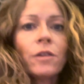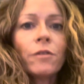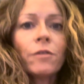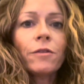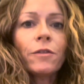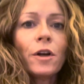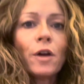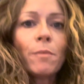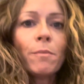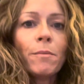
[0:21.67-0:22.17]

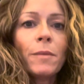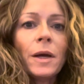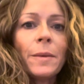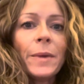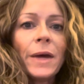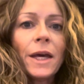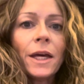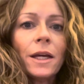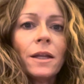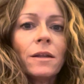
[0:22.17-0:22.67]
from my
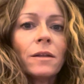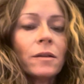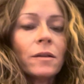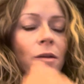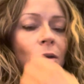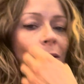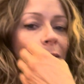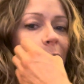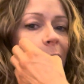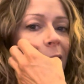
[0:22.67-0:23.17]
bed
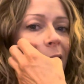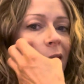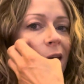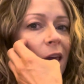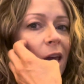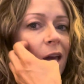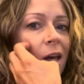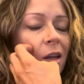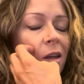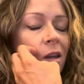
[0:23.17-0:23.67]

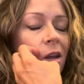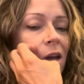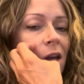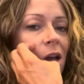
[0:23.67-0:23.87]
again.